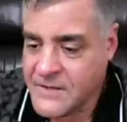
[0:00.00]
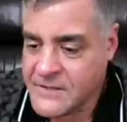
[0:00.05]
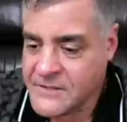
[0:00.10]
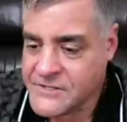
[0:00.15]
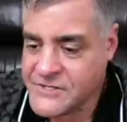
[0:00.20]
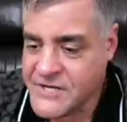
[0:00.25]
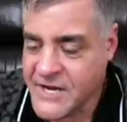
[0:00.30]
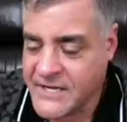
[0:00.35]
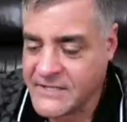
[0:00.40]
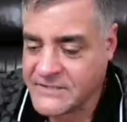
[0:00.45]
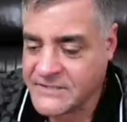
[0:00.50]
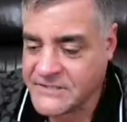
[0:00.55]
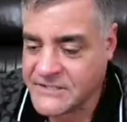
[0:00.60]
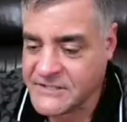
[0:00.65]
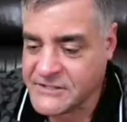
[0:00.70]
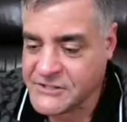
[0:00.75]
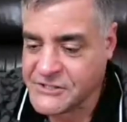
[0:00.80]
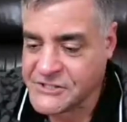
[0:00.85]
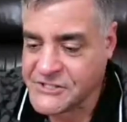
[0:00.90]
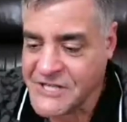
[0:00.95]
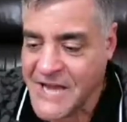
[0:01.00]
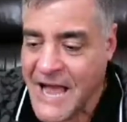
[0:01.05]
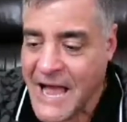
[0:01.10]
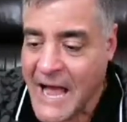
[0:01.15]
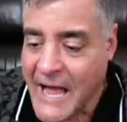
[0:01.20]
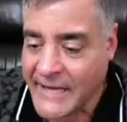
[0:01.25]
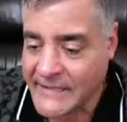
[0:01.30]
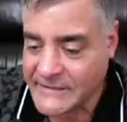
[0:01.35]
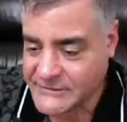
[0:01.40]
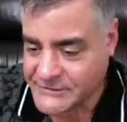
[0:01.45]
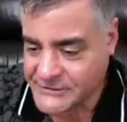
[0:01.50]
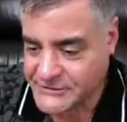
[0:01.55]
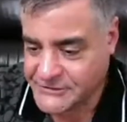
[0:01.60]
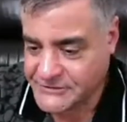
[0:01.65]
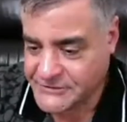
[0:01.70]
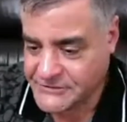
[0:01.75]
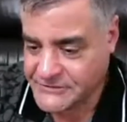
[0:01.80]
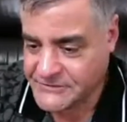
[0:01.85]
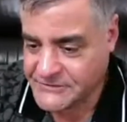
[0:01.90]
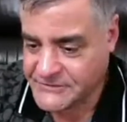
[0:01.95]
Jason Schotch,
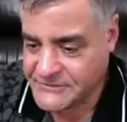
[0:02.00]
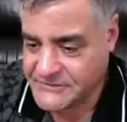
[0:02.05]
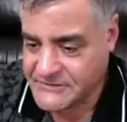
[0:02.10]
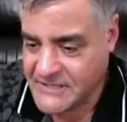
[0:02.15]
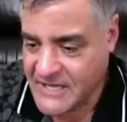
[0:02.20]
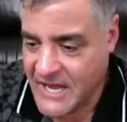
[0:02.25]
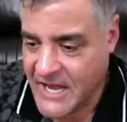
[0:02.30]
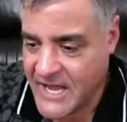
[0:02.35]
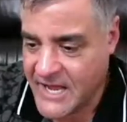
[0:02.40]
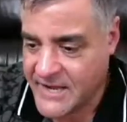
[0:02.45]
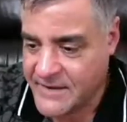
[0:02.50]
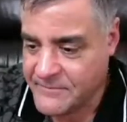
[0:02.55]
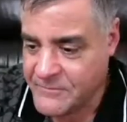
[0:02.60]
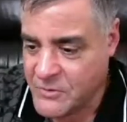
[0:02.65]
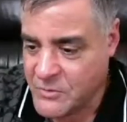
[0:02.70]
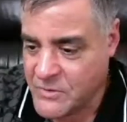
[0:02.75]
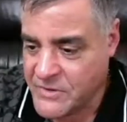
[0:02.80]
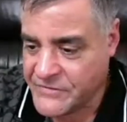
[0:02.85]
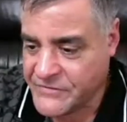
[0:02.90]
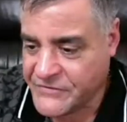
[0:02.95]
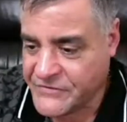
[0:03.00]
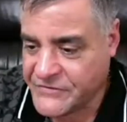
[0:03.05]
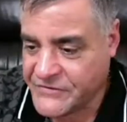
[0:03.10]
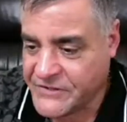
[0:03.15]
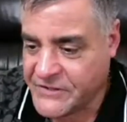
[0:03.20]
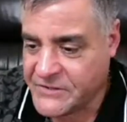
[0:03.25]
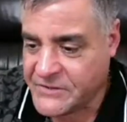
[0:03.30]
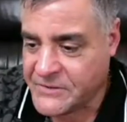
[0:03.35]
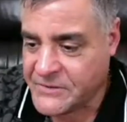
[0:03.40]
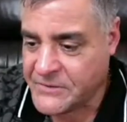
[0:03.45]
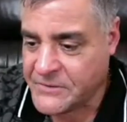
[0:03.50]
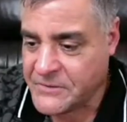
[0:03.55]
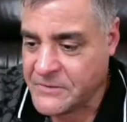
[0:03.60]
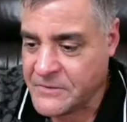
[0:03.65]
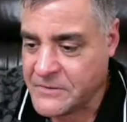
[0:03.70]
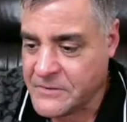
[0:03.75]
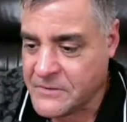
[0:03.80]
I'm with Stu.